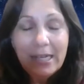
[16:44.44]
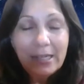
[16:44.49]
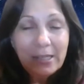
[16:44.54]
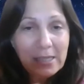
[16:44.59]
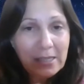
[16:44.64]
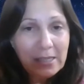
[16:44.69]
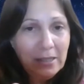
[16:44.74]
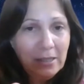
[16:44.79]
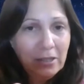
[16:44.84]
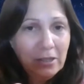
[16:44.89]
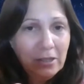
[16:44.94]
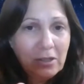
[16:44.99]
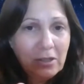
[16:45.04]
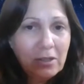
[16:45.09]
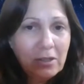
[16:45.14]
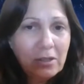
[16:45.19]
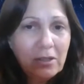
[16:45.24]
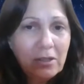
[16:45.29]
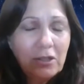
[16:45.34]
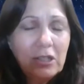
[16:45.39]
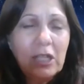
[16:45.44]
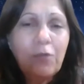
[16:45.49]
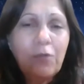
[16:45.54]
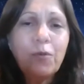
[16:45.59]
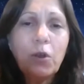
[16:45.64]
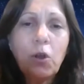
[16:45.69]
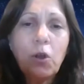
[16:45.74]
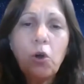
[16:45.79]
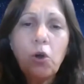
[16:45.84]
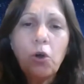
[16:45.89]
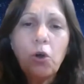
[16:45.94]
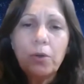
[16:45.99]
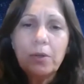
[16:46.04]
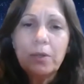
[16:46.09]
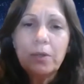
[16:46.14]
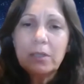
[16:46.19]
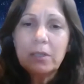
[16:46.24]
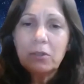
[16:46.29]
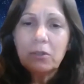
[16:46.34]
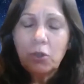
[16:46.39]
it's
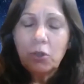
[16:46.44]
difficult